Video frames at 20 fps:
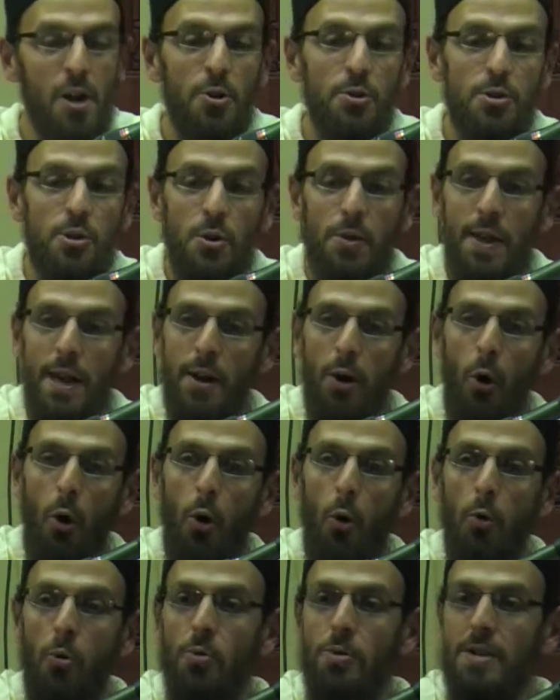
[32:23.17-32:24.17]
So that
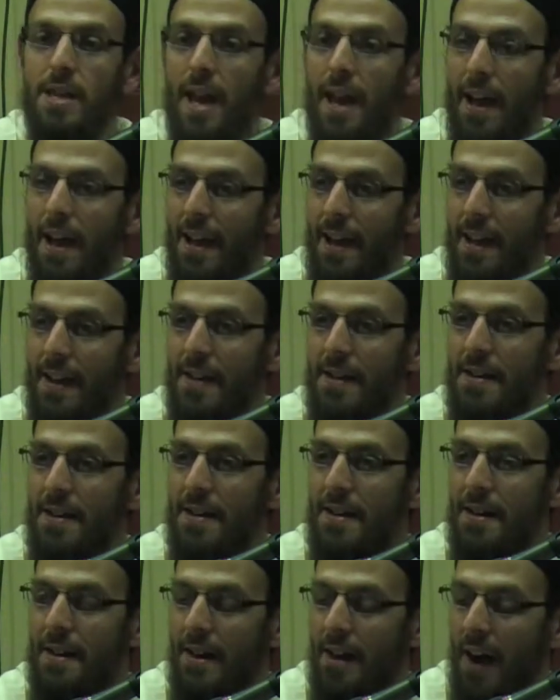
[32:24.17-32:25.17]
whole day,
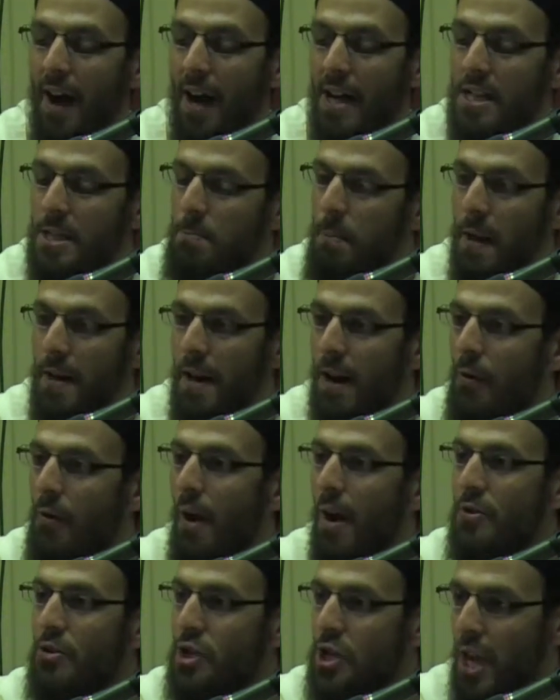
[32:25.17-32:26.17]
I spent
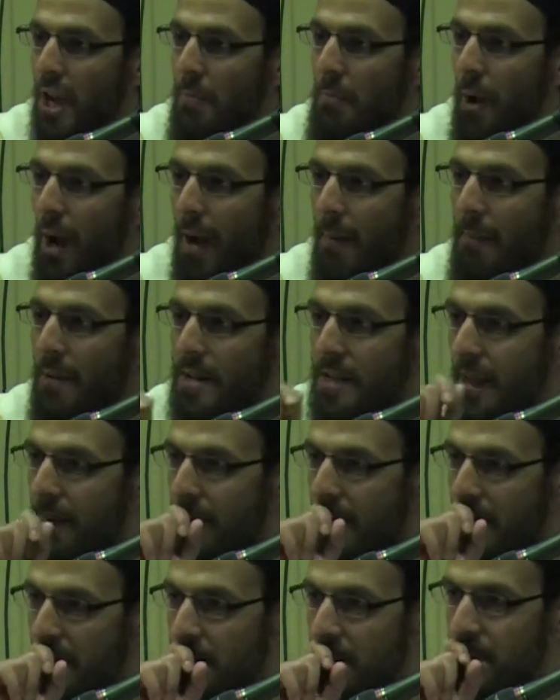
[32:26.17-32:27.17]
around Sheikh Mohammed
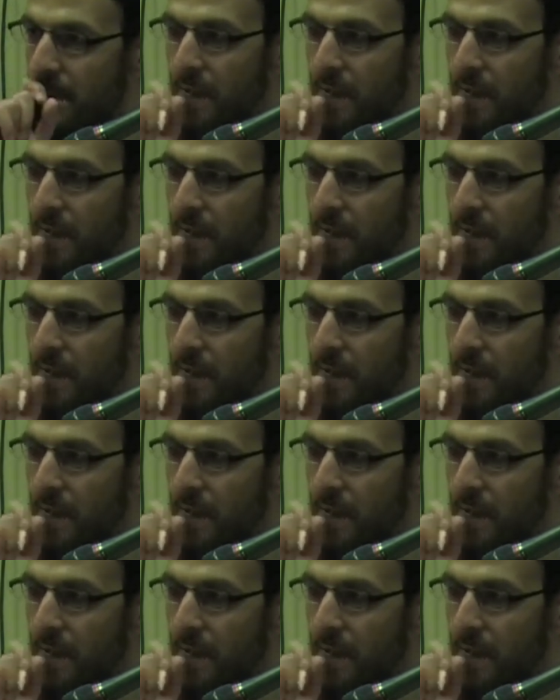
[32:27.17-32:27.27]
Amin,